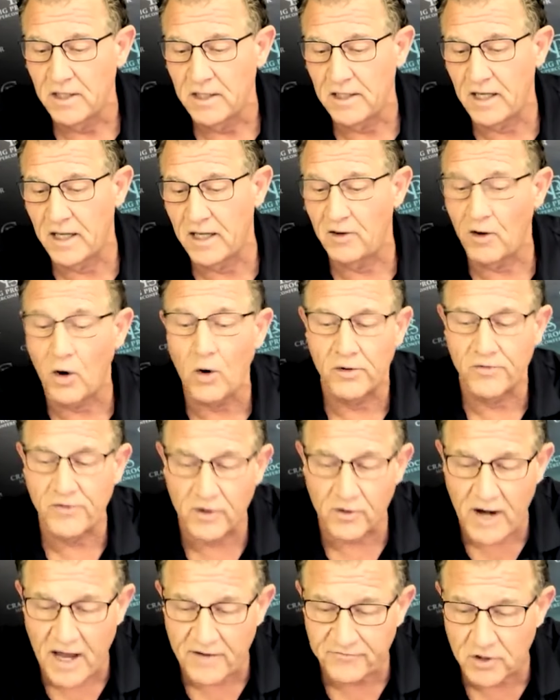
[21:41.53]
uh, oh, and
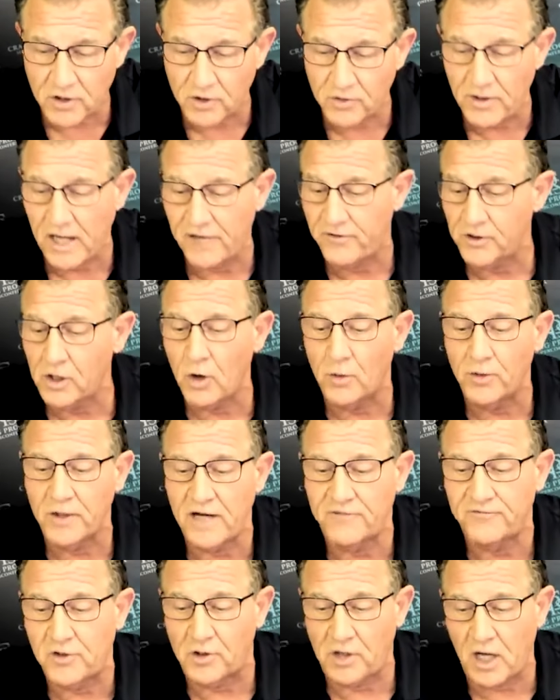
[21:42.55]
they're after uh, they're going
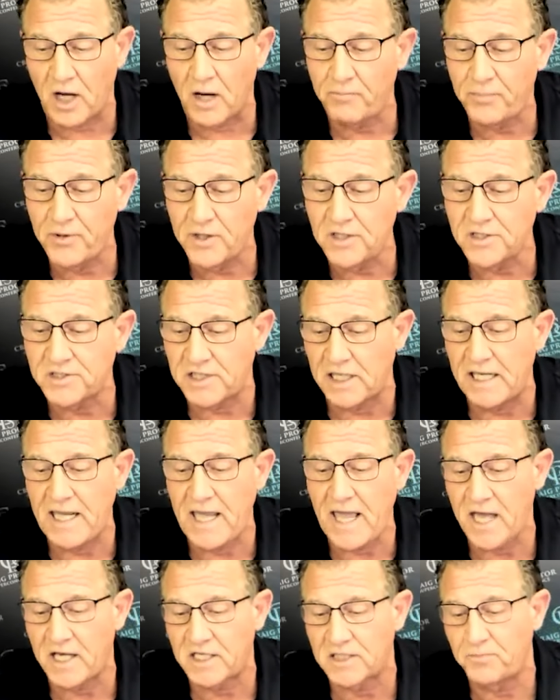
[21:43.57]
after Compass,
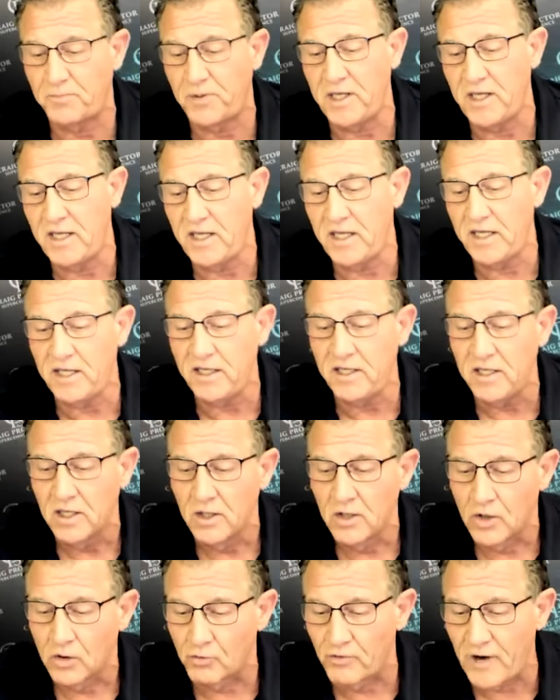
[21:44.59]
EXP,
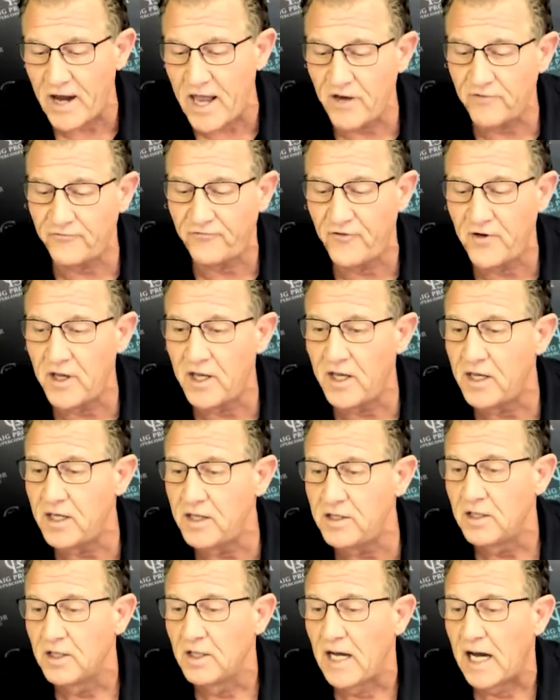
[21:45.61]

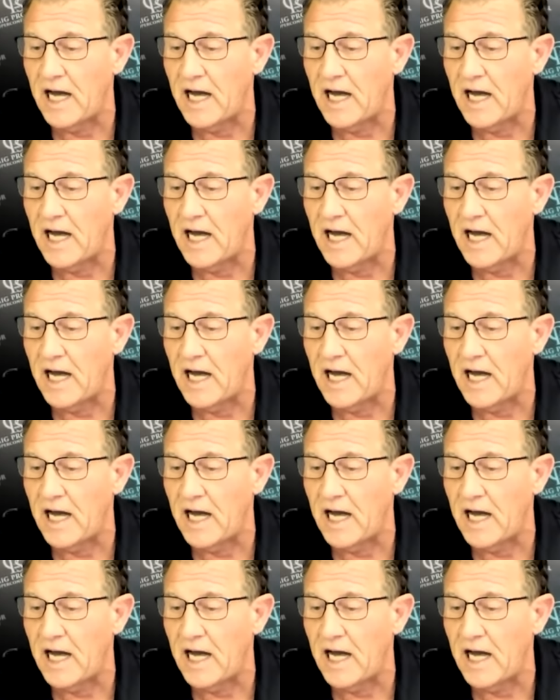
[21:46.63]
Redfin.